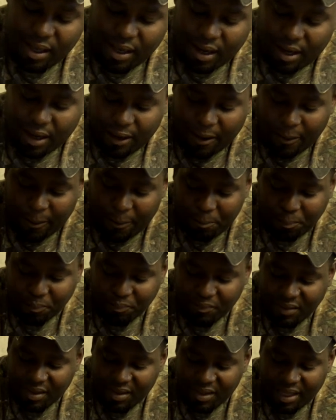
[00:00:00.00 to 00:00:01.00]

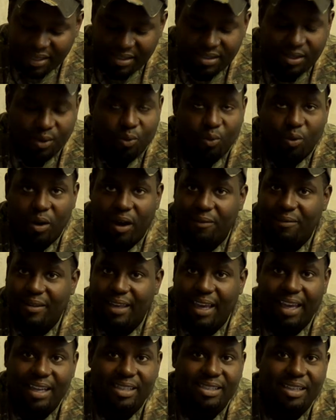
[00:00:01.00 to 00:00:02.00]
That's a rough
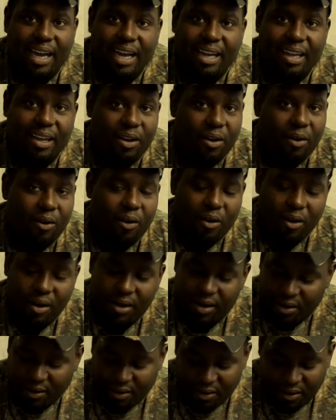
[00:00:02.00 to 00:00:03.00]
gauge. I can go on
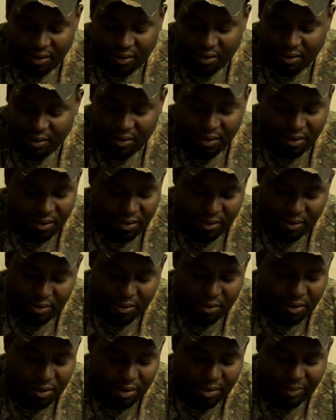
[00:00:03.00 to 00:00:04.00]
and on and on and on and
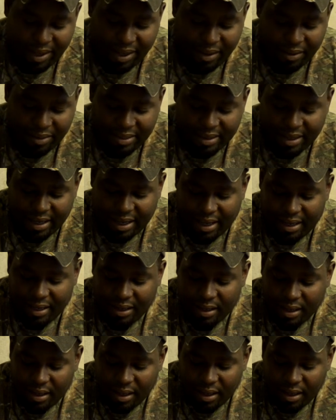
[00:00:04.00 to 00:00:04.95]
on about that.